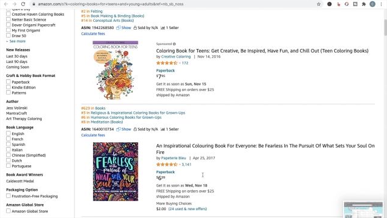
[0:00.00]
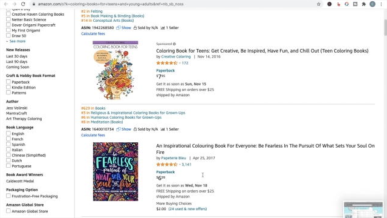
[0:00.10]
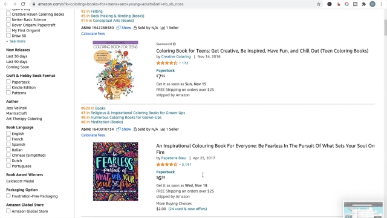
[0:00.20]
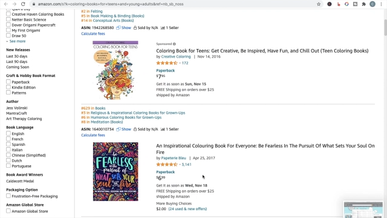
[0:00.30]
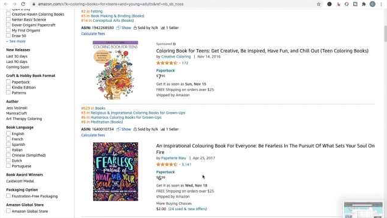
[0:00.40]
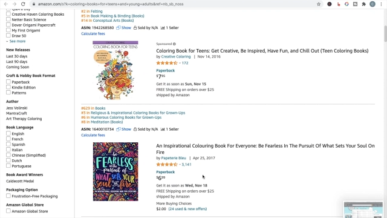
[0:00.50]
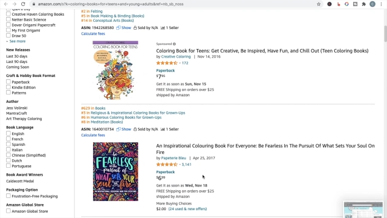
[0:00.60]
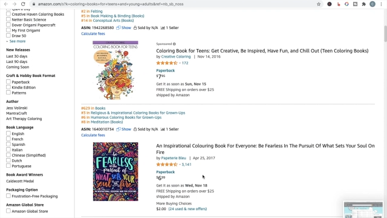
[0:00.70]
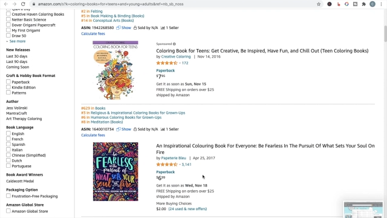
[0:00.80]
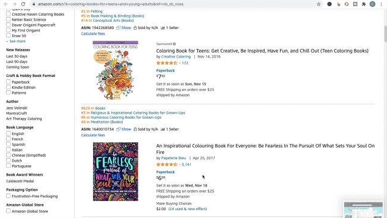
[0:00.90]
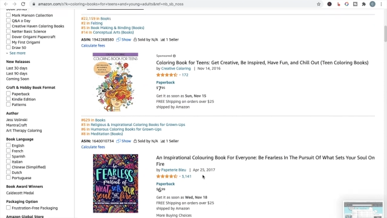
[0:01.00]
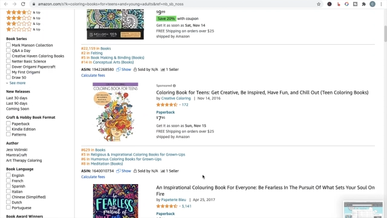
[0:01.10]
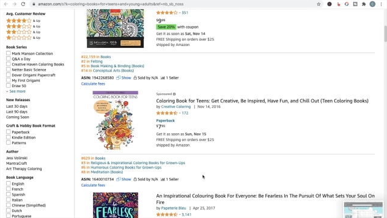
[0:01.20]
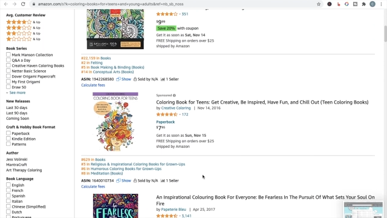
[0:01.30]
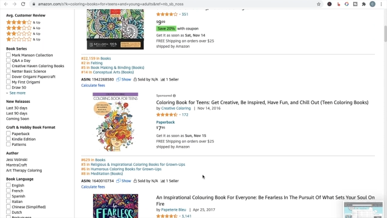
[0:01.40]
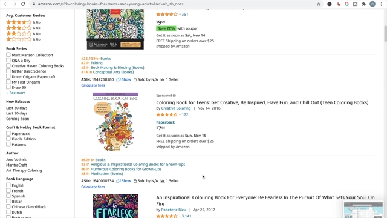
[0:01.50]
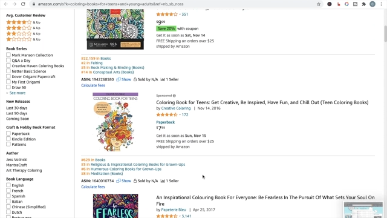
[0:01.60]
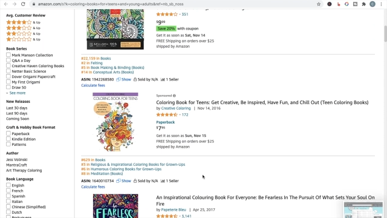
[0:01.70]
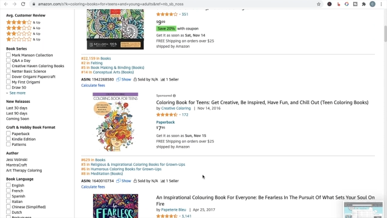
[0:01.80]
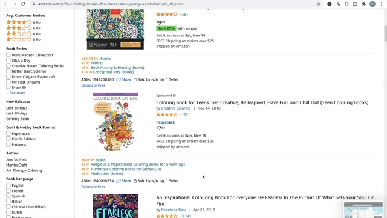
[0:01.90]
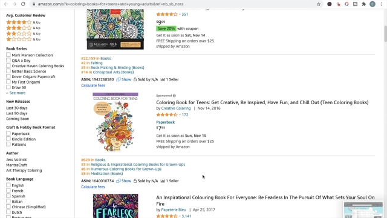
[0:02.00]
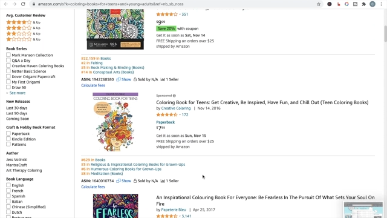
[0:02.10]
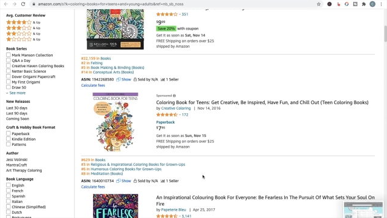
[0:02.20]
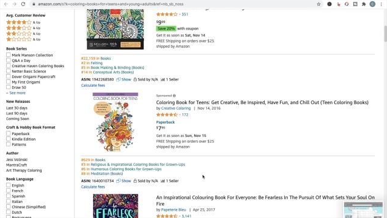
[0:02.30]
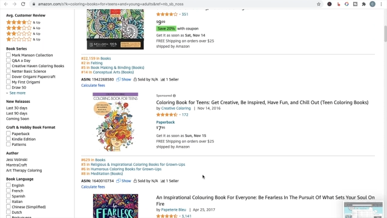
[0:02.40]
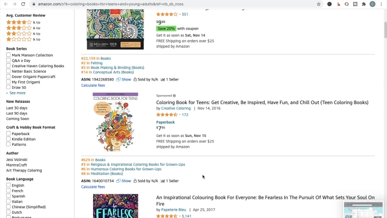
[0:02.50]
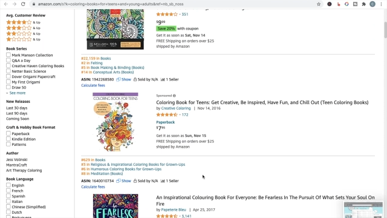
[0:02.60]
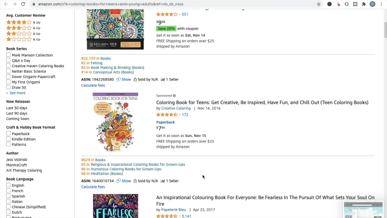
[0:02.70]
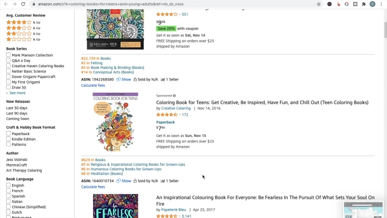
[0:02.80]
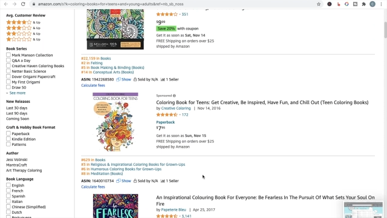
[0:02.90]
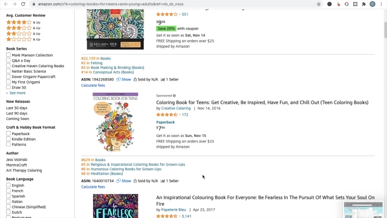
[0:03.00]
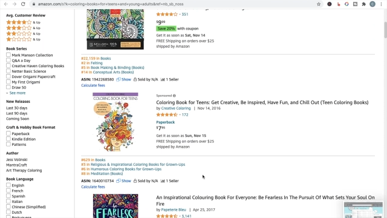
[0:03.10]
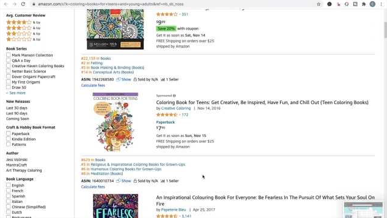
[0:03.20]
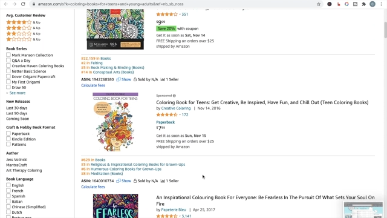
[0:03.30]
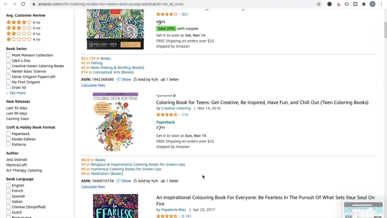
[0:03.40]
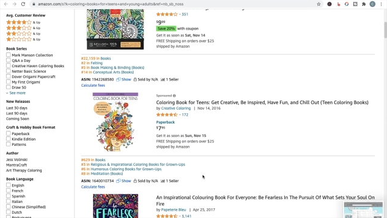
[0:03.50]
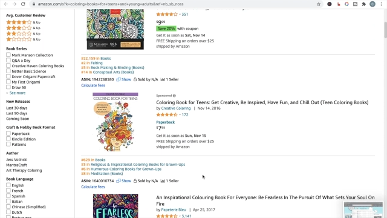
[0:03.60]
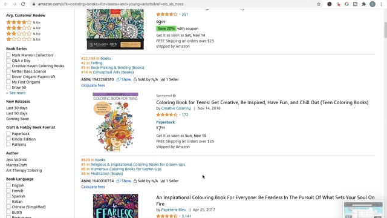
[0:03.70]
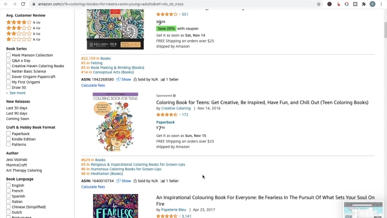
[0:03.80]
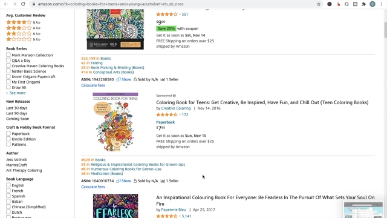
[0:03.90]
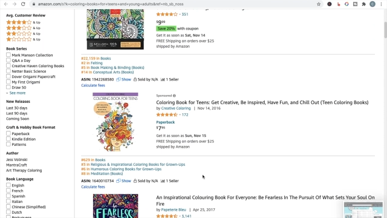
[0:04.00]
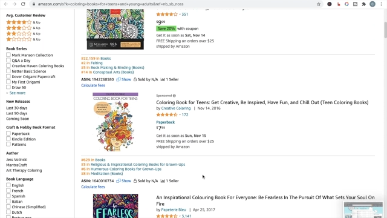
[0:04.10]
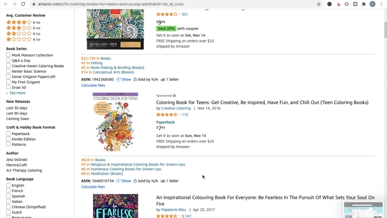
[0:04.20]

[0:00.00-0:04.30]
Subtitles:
No face is visible, so there are no lips to read.